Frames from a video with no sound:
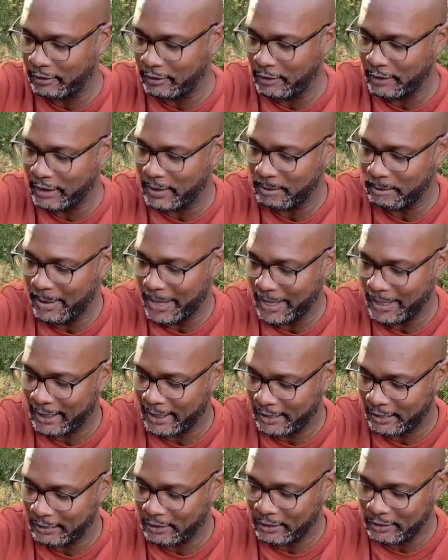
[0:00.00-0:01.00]
looking back
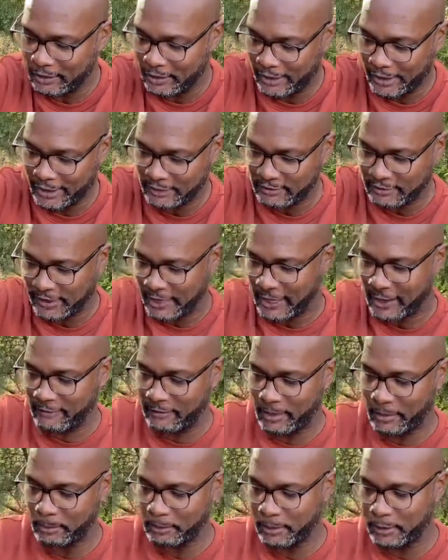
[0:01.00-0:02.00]
at you. You'll actually have
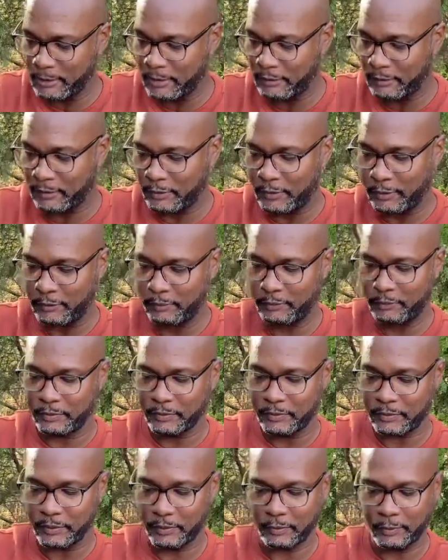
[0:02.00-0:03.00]
that beautiful
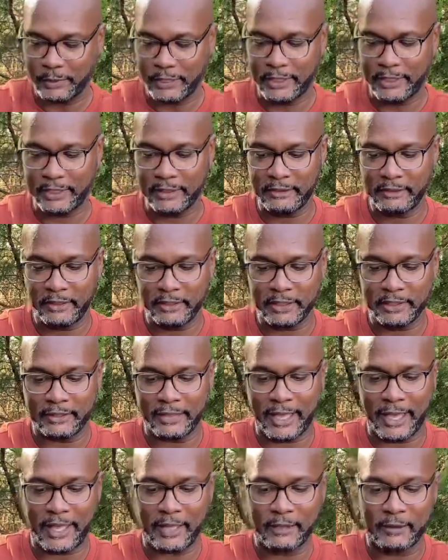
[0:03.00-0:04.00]
green. Look at
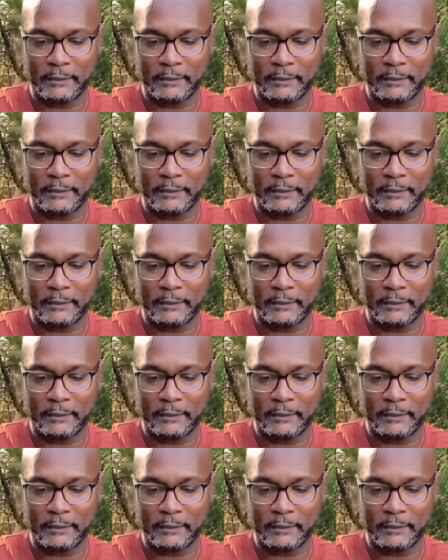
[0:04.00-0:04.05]
that.